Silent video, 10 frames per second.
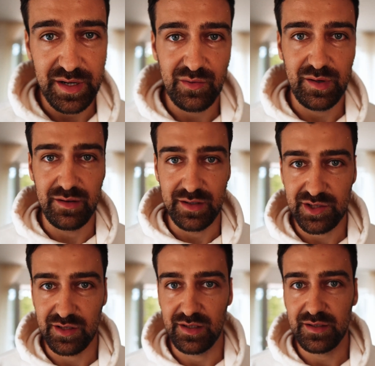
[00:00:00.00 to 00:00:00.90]
anywhere
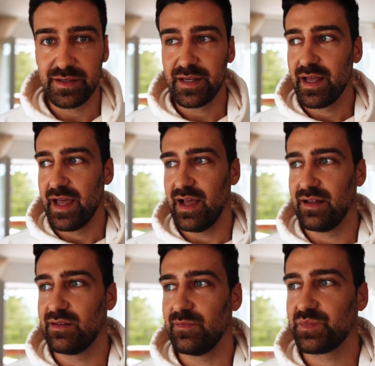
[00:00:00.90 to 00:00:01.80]
literally
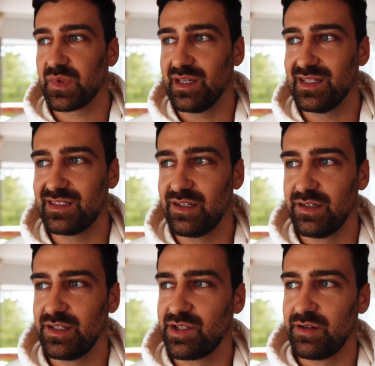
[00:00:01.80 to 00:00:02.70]
and it's
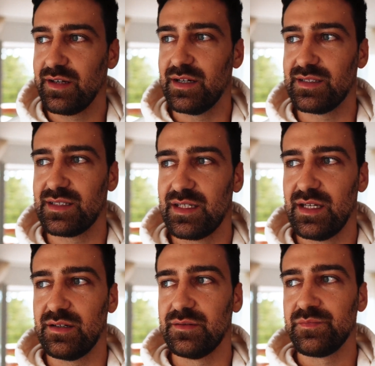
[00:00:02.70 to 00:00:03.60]
literally a
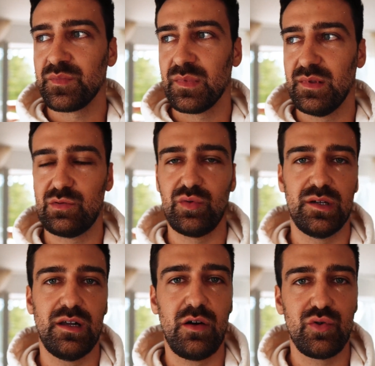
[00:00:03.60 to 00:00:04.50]
skill that will
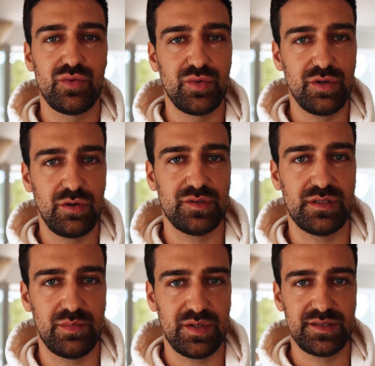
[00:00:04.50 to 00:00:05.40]
allow you to grow as
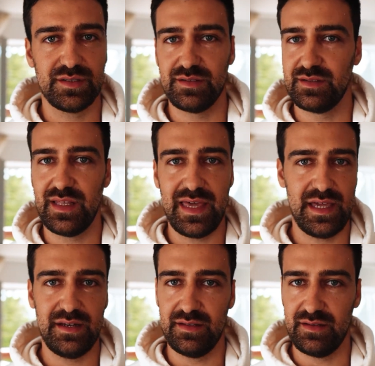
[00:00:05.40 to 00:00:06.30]
a person
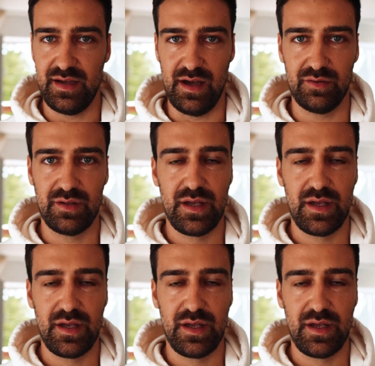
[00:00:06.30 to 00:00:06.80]
day in and day out